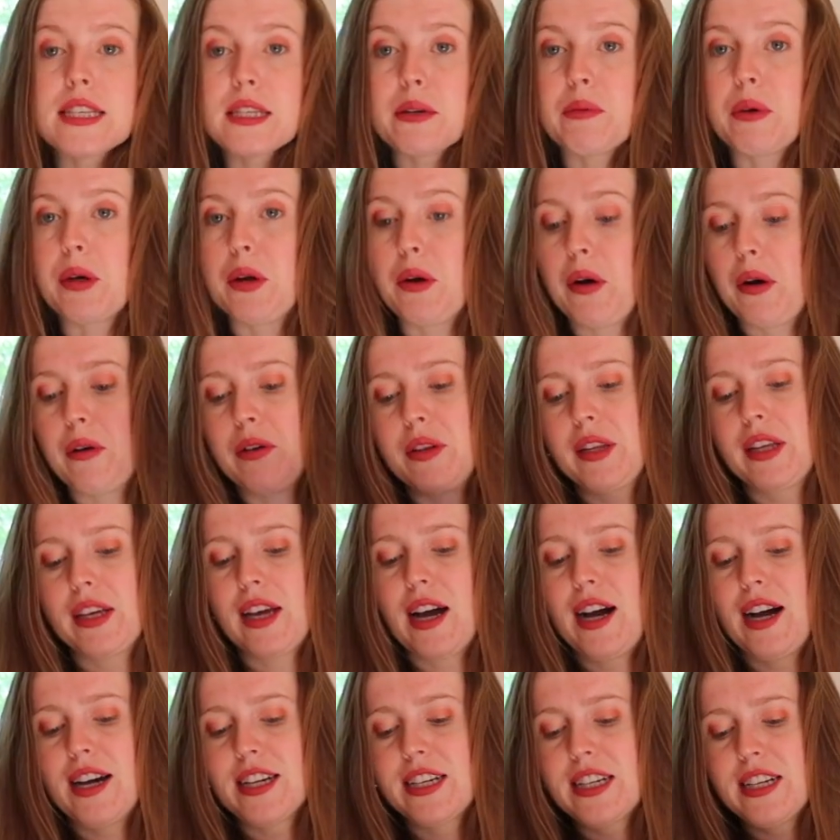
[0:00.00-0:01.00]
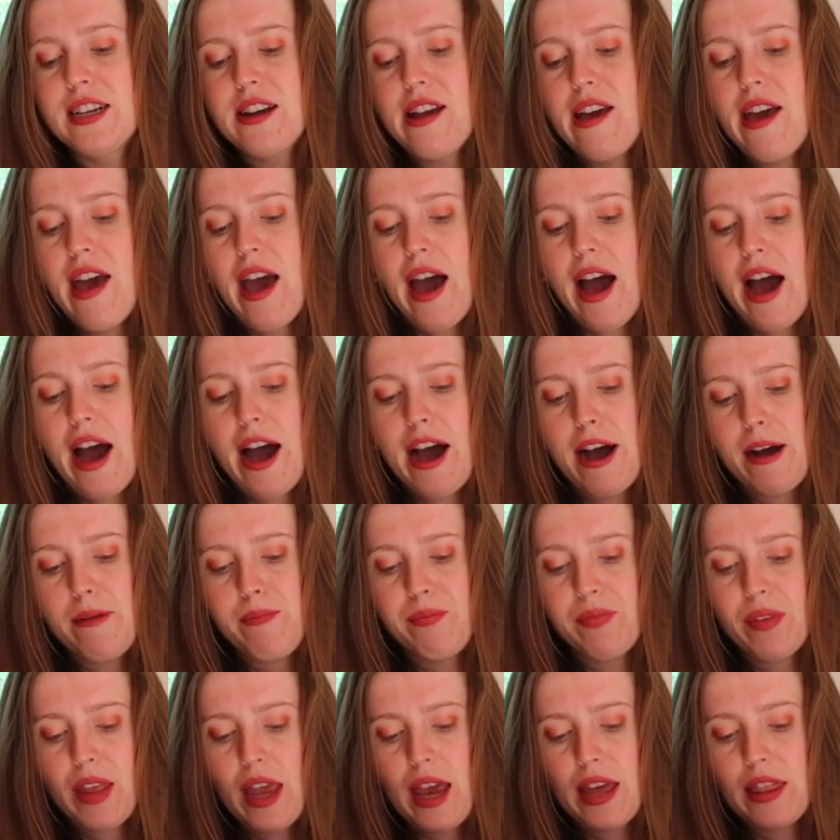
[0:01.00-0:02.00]
that we grow in the garden.
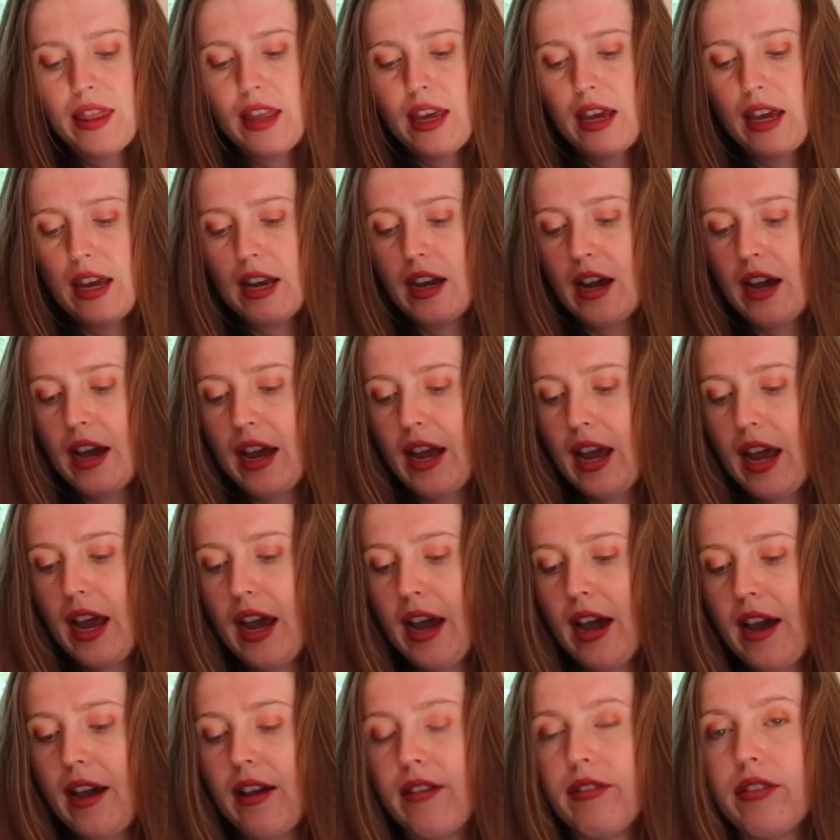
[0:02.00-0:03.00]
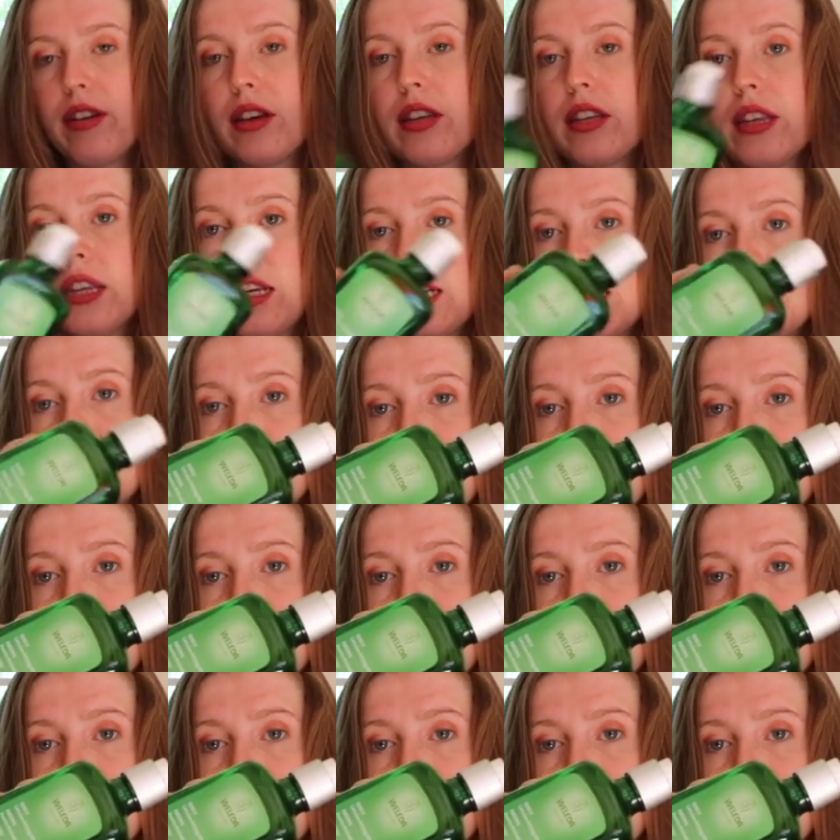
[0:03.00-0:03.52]
And then I have this